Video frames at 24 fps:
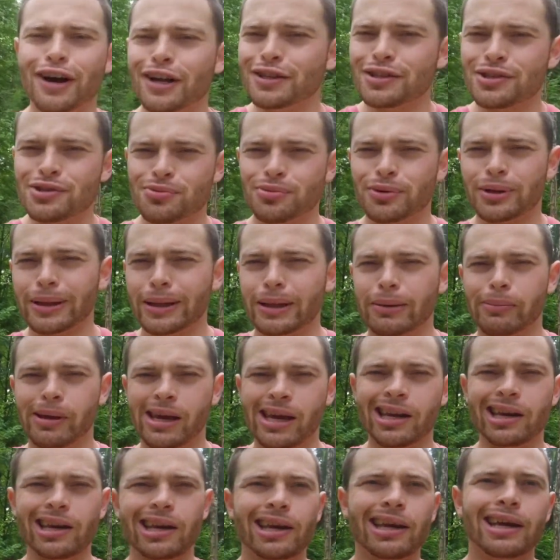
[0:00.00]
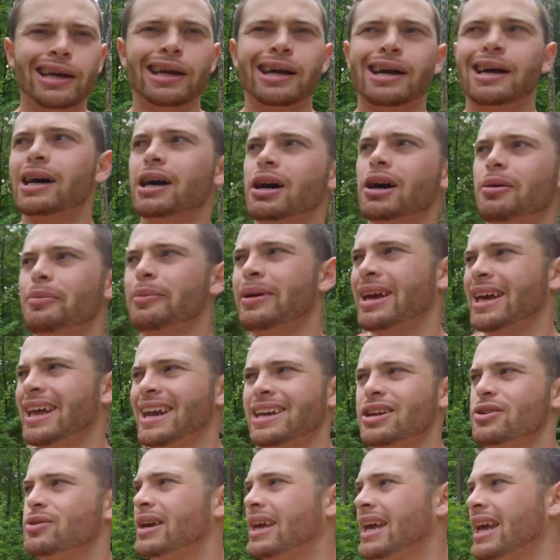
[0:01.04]
funds really mean?
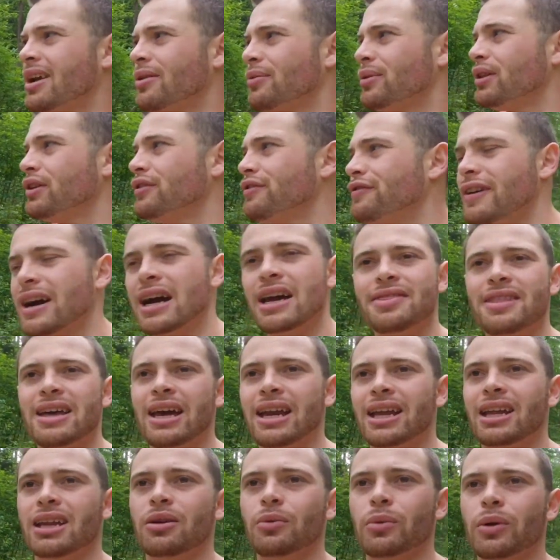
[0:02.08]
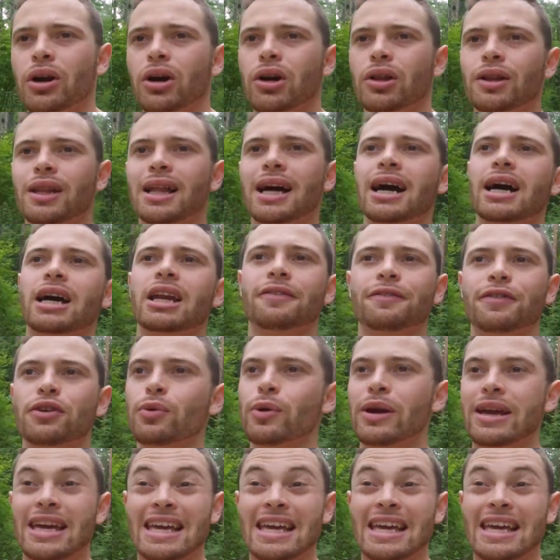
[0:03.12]
And you can't really find that anywhere online.